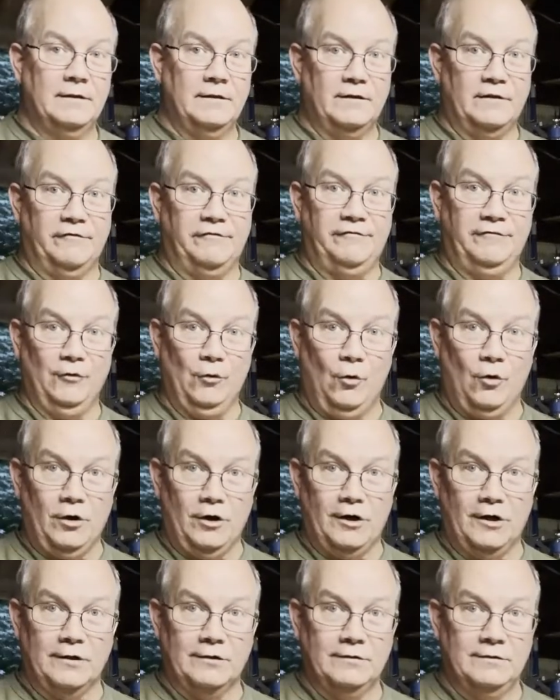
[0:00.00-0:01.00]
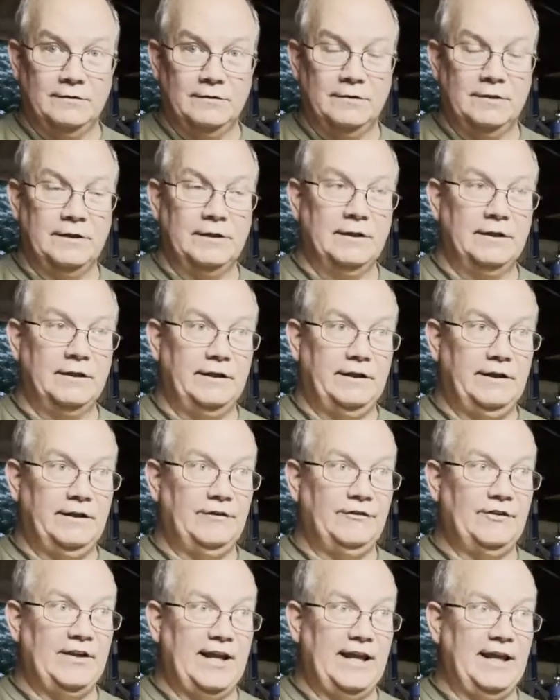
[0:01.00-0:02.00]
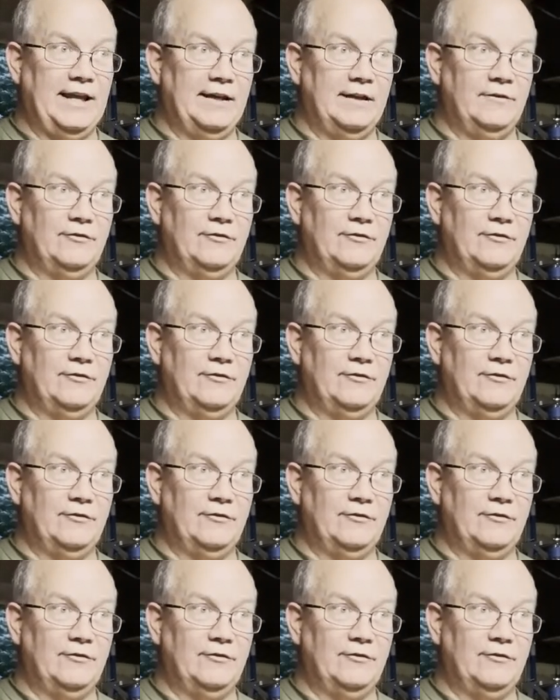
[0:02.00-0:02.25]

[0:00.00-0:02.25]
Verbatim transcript: The floor is a